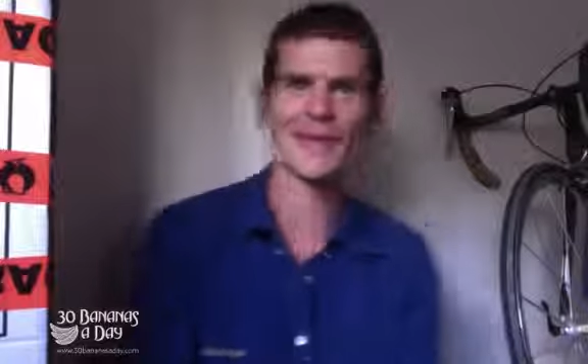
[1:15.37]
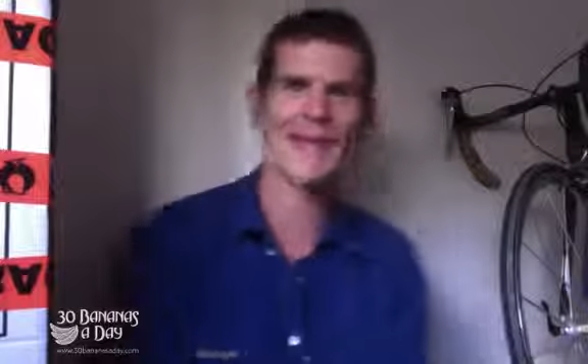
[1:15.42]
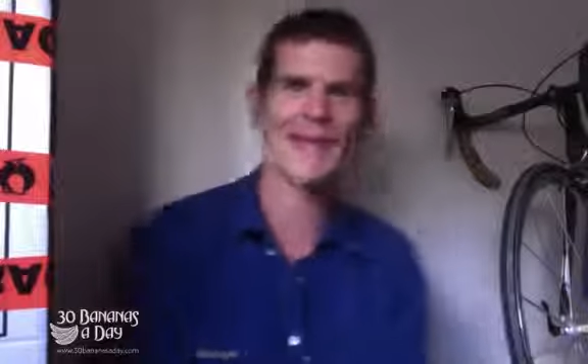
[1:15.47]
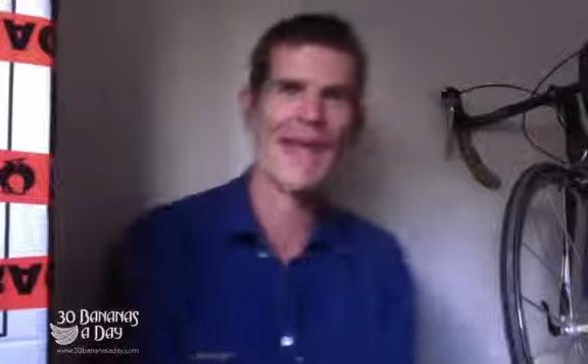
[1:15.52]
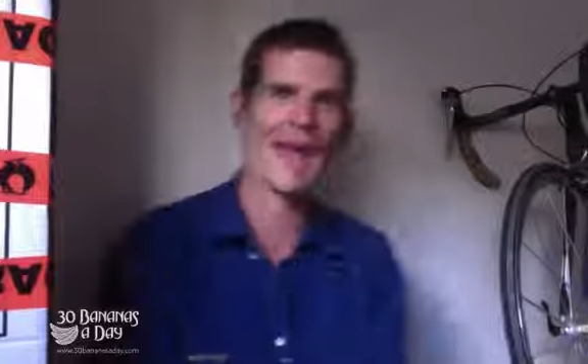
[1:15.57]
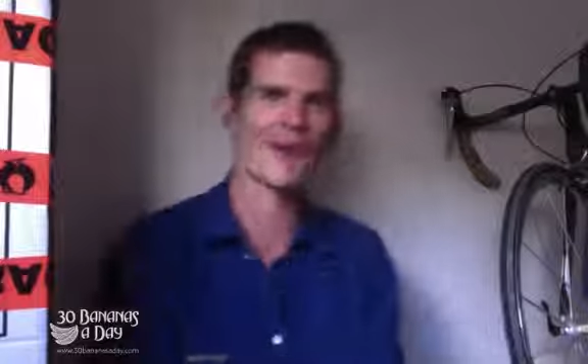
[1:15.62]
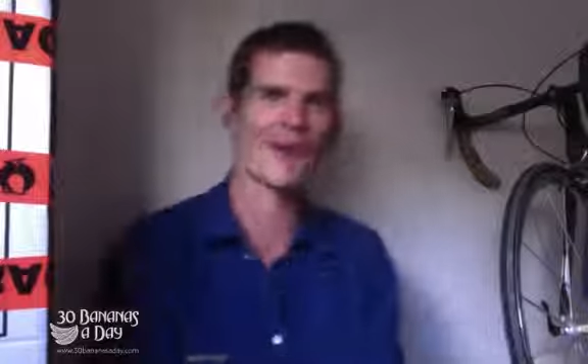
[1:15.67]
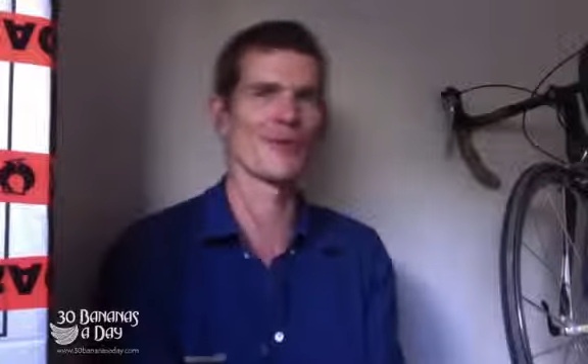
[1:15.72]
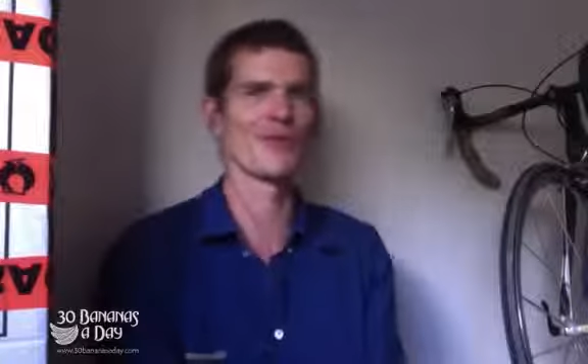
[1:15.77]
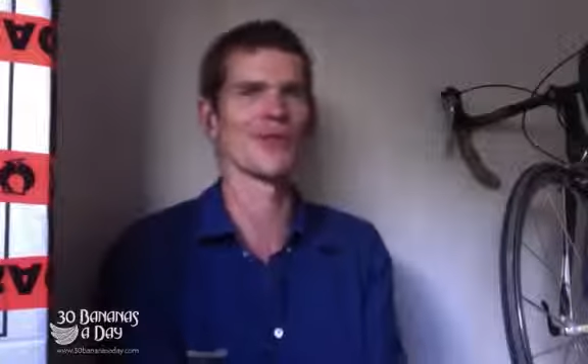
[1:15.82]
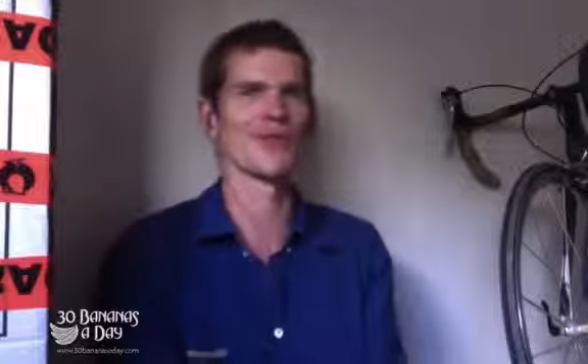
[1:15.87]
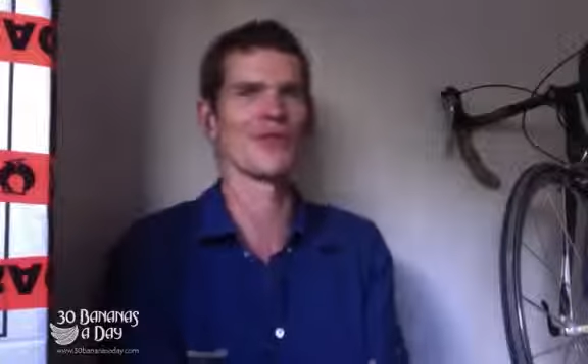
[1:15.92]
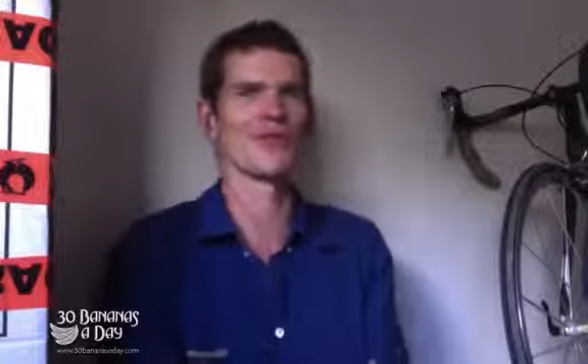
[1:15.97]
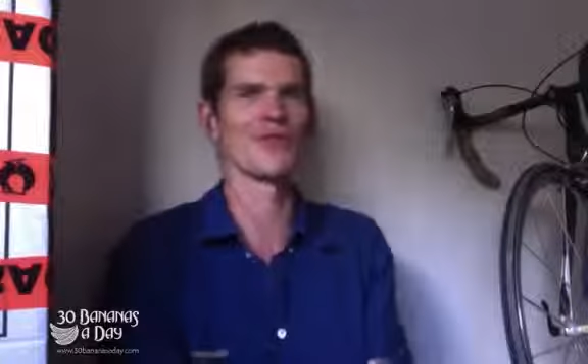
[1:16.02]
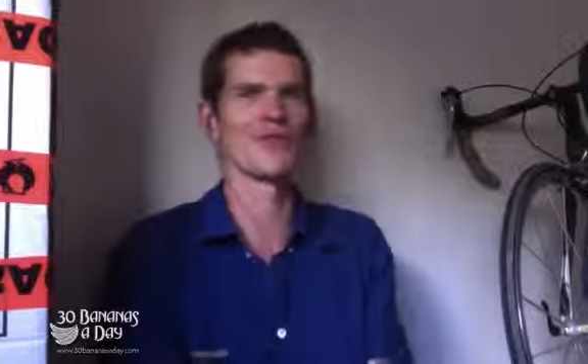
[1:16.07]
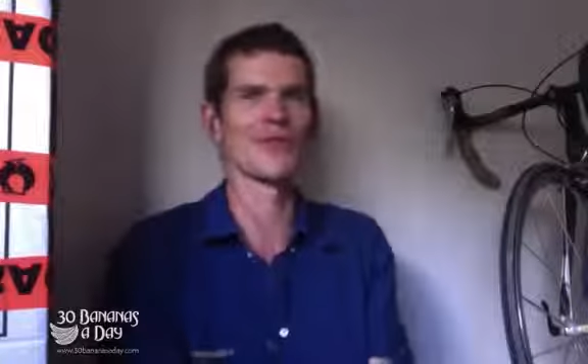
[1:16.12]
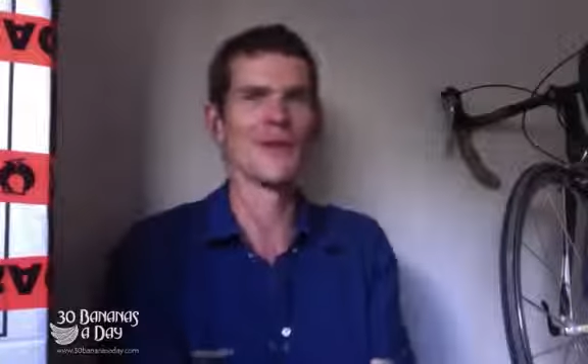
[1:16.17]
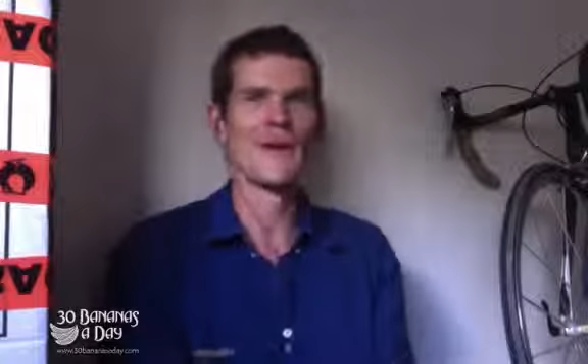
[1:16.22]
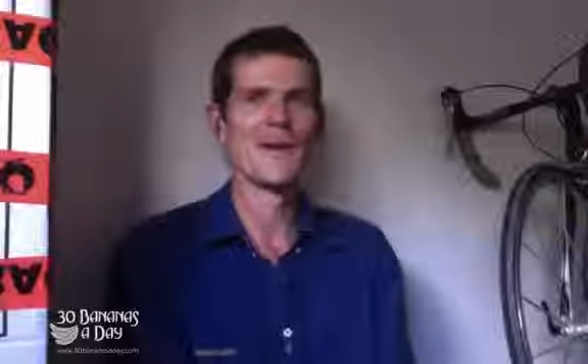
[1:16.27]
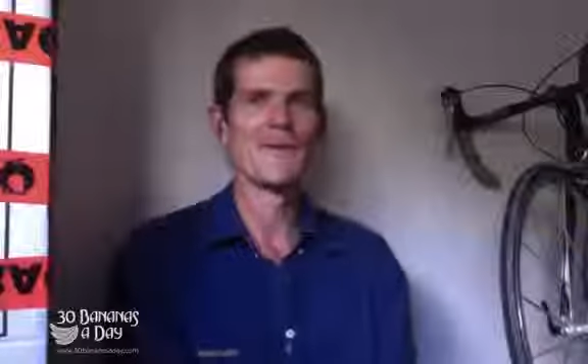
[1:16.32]

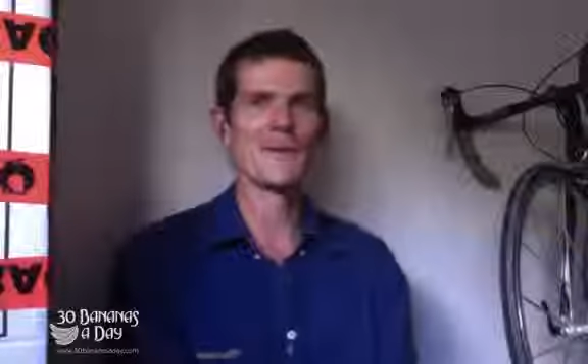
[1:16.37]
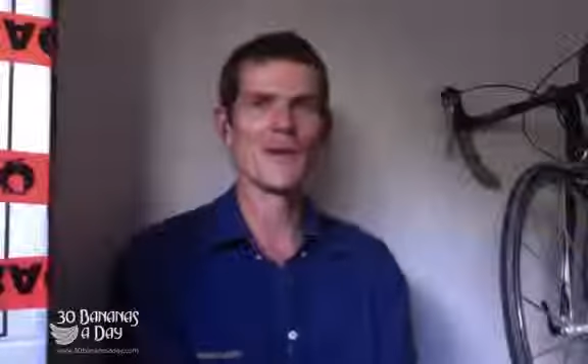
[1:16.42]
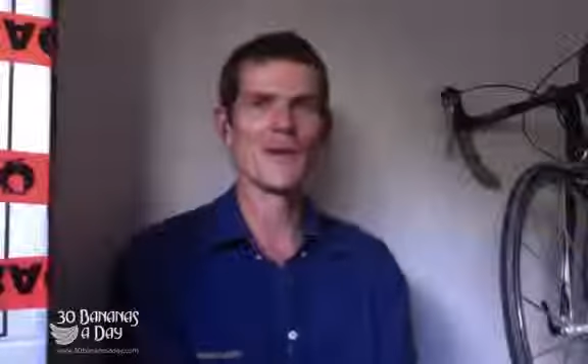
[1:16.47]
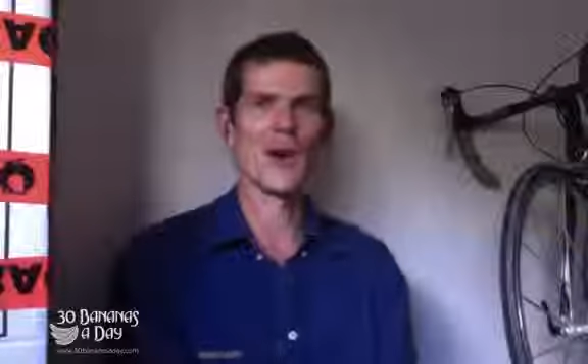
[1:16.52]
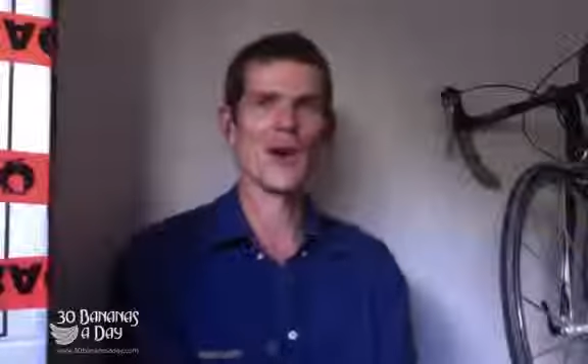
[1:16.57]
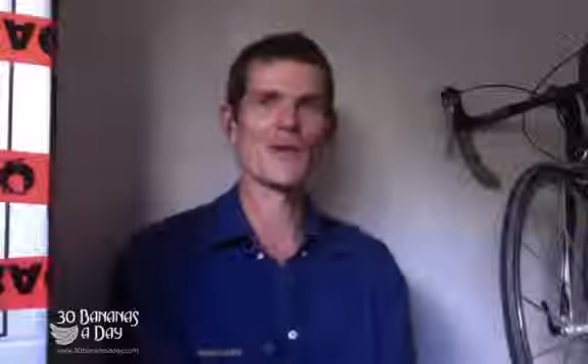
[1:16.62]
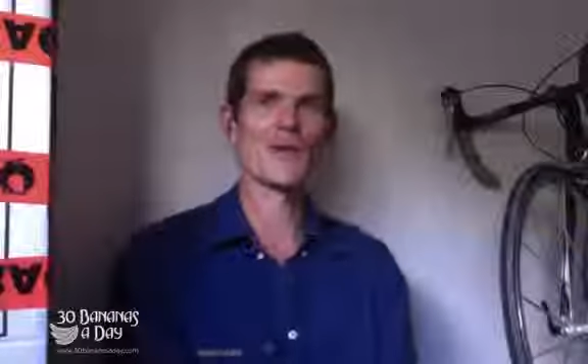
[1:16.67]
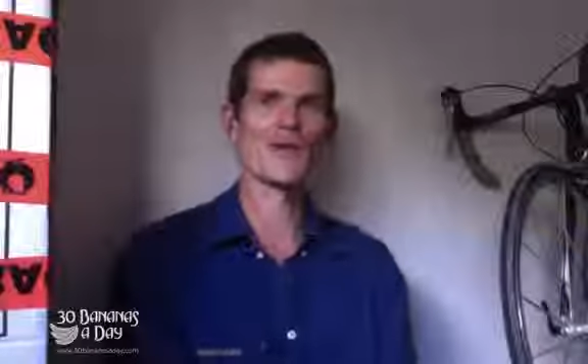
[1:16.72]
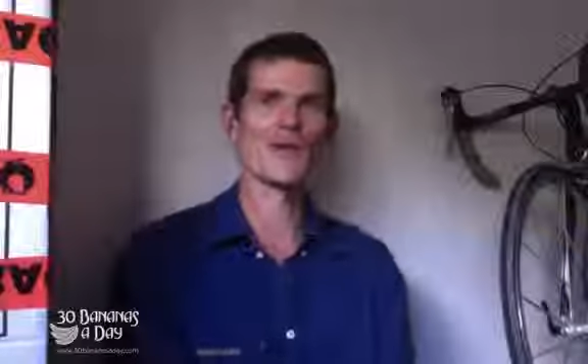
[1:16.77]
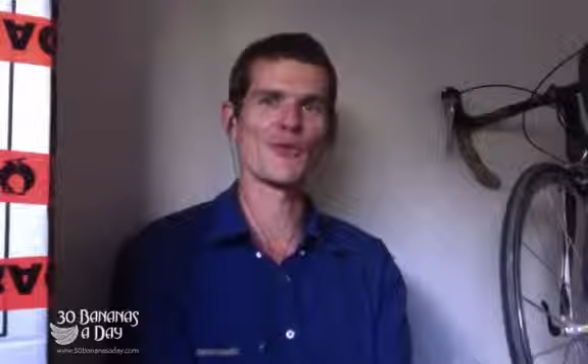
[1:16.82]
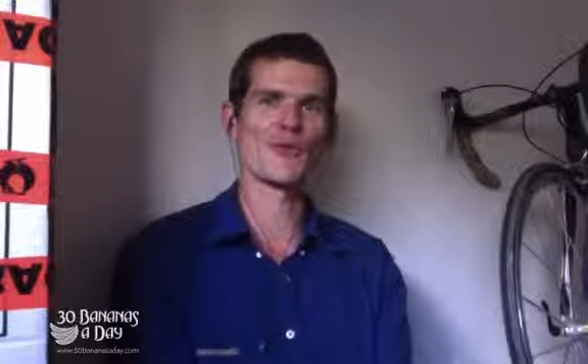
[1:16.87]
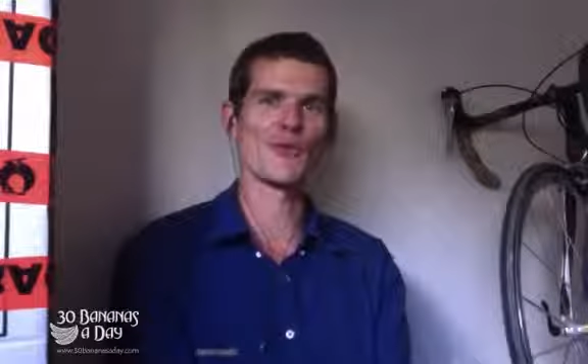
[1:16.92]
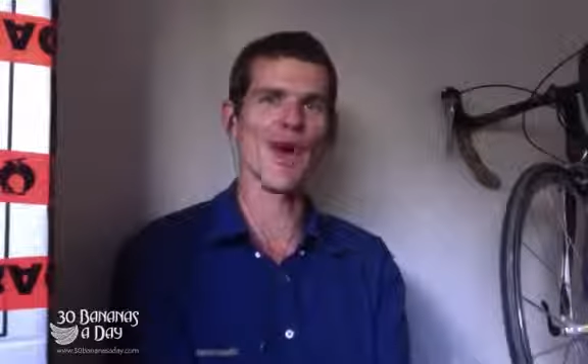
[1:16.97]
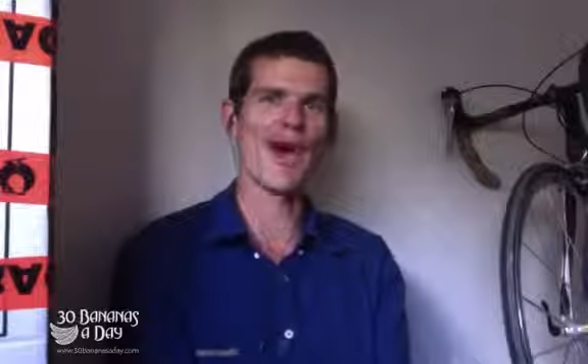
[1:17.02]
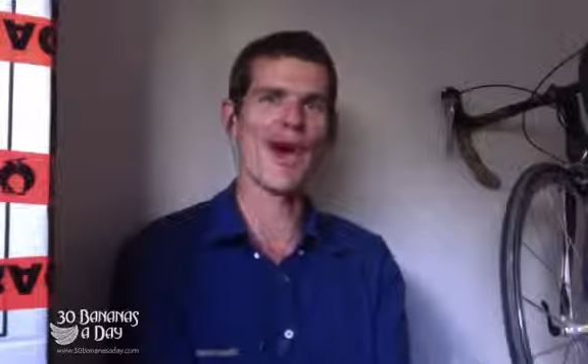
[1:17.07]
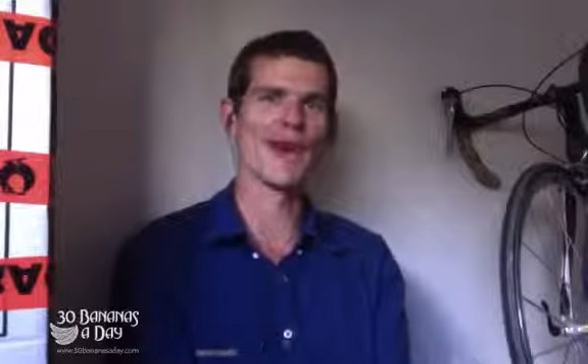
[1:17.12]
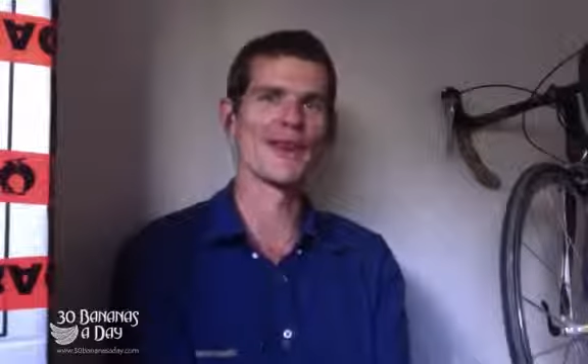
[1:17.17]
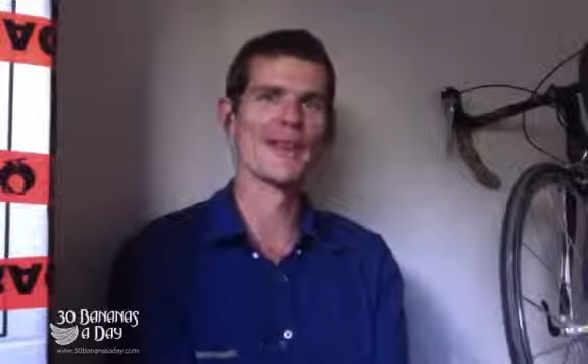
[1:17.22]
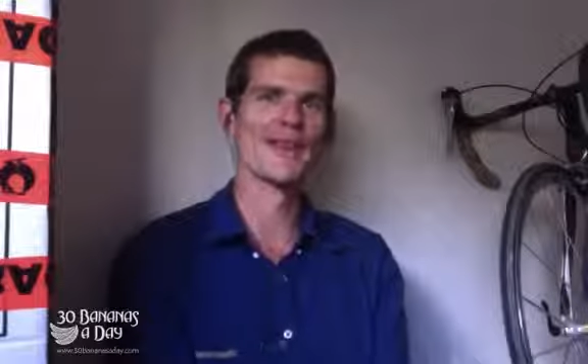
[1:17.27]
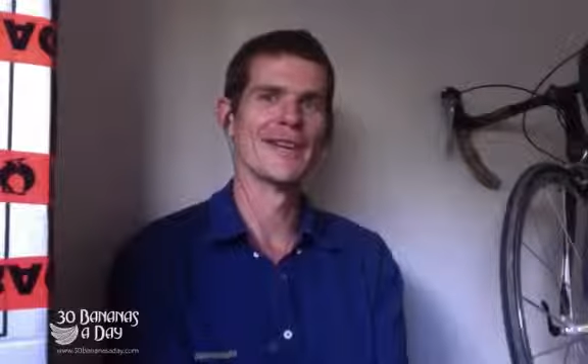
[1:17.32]
calories going for a
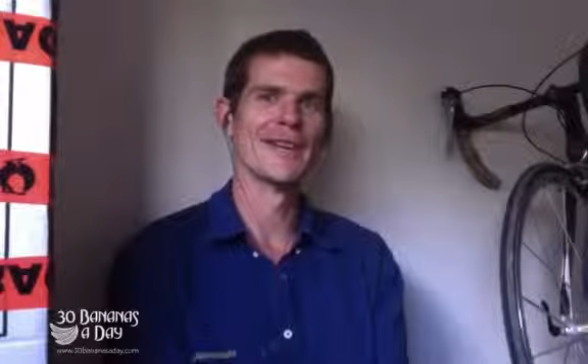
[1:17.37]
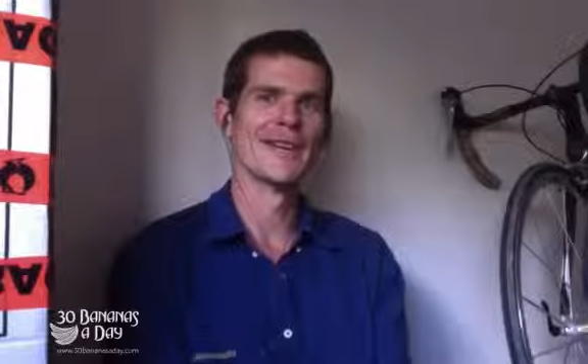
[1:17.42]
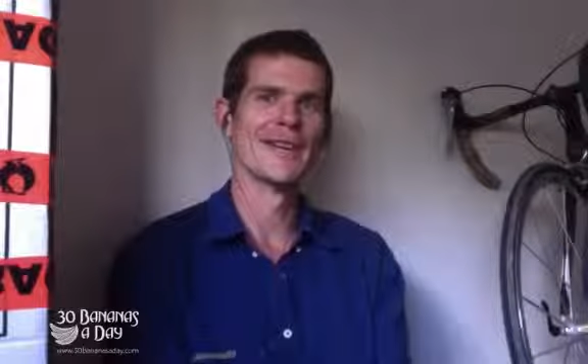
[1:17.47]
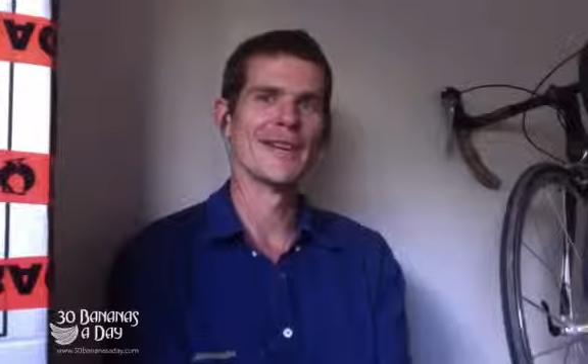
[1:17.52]
run